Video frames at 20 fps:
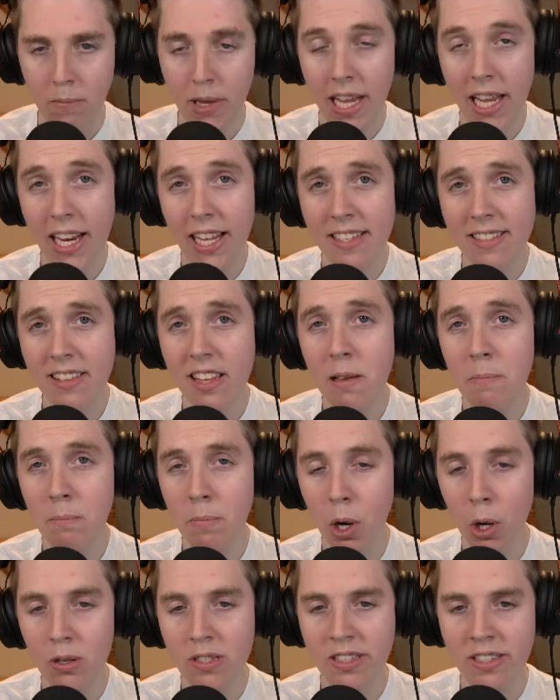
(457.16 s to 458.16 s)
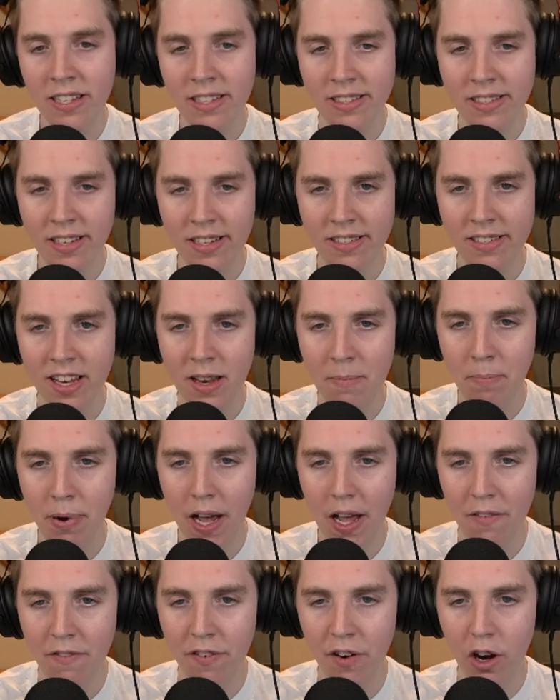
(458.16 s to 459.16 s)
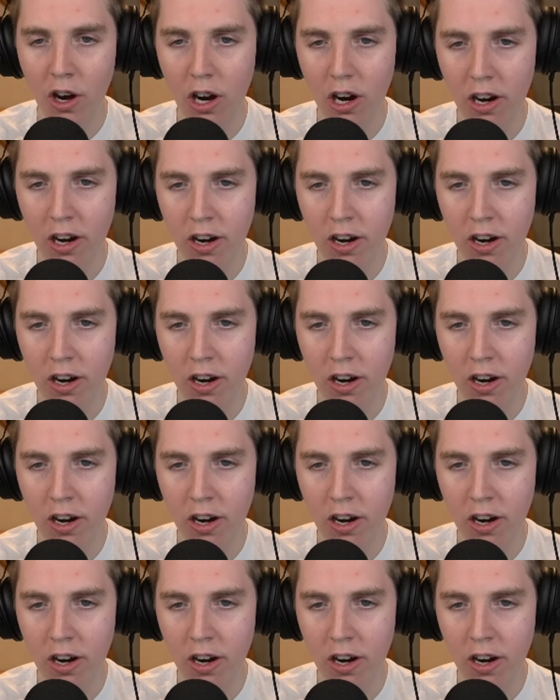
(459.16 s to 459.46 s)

It is the most consistent by far.